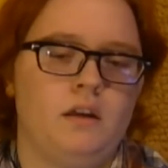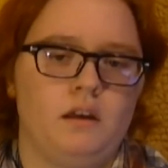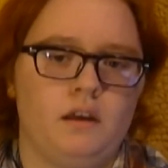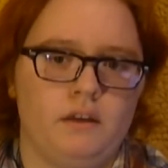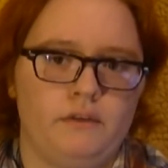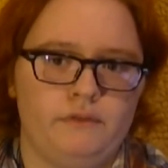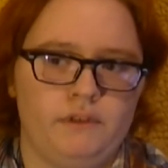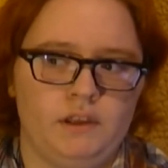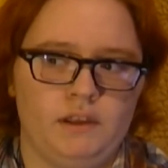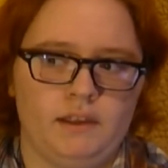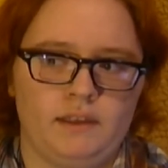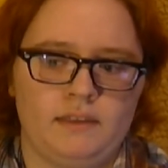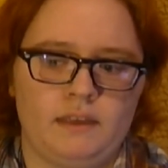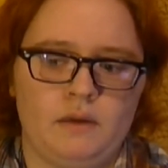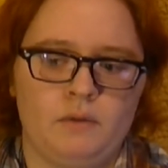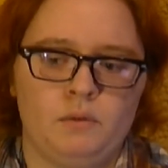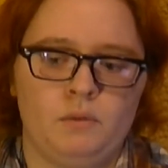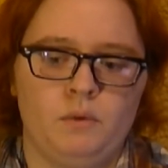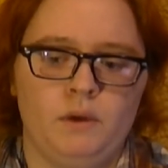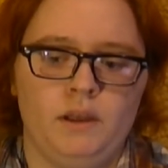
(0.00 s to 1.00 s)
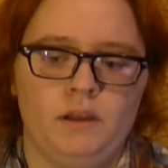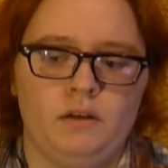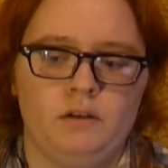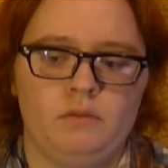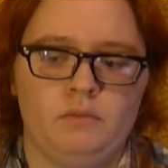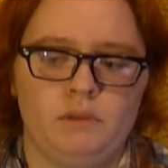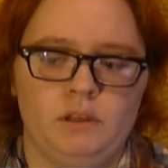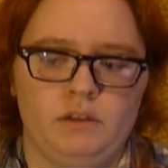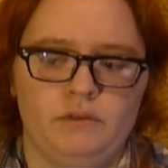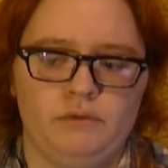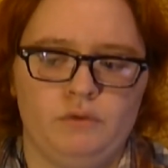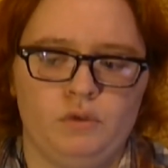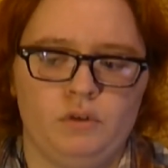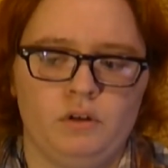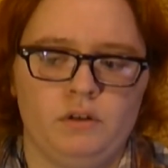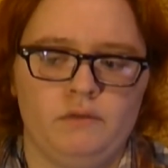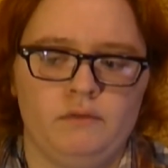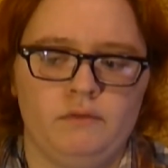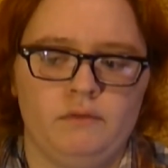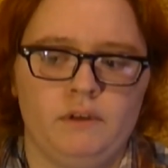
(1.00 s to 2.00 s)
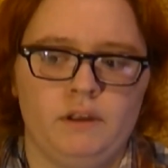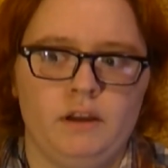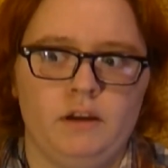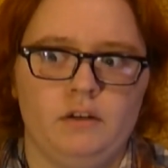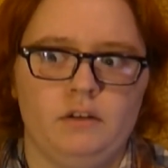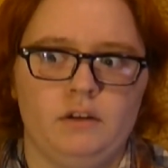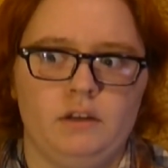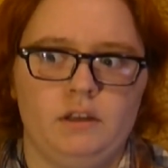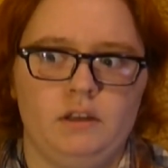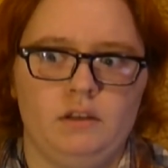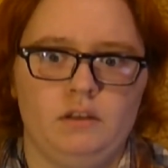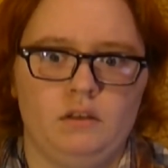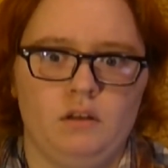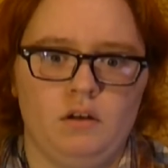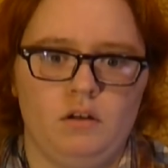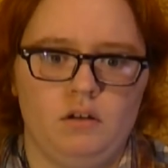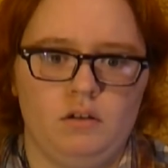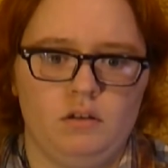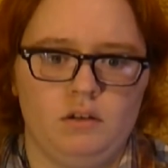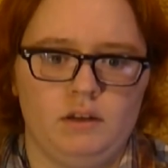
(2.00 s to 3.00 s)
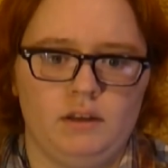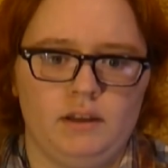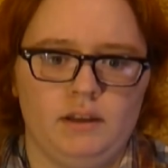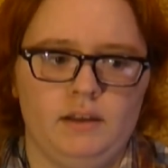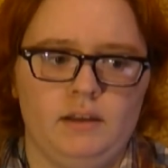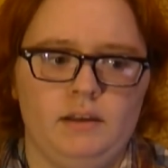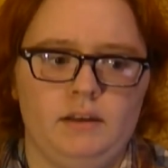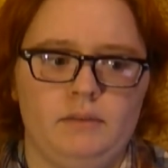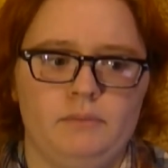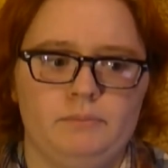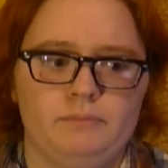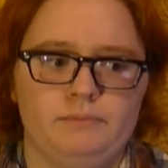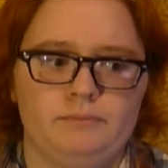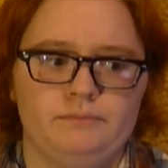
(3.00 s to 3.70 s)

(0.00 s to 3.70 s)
I feel like that would weigh on me for a very long time.